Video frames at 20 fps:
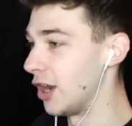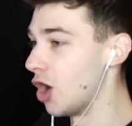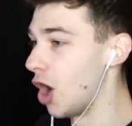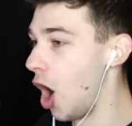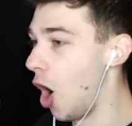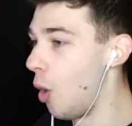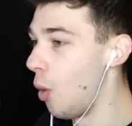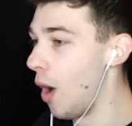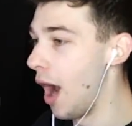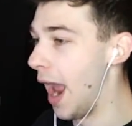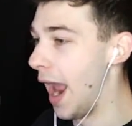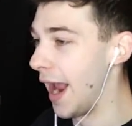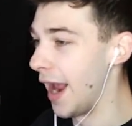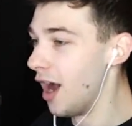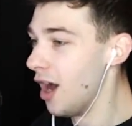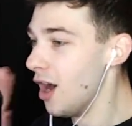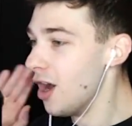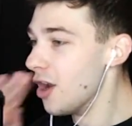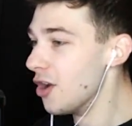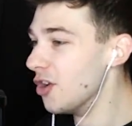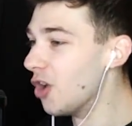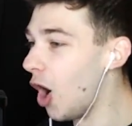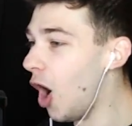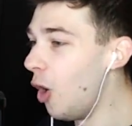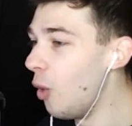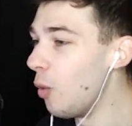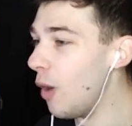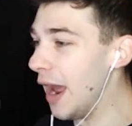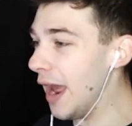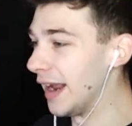No way.
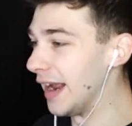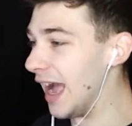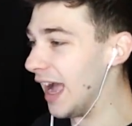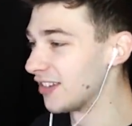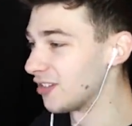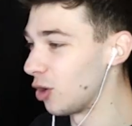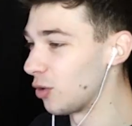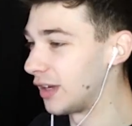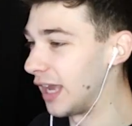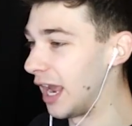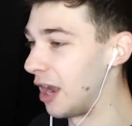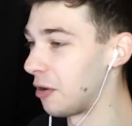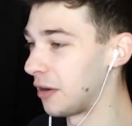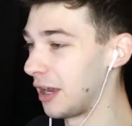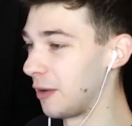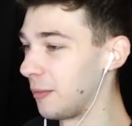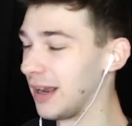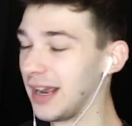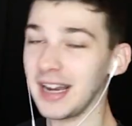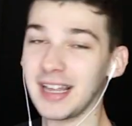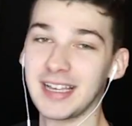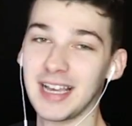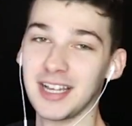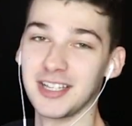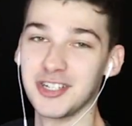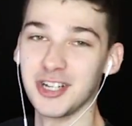No way, guys. Okay, okay, we gotta catch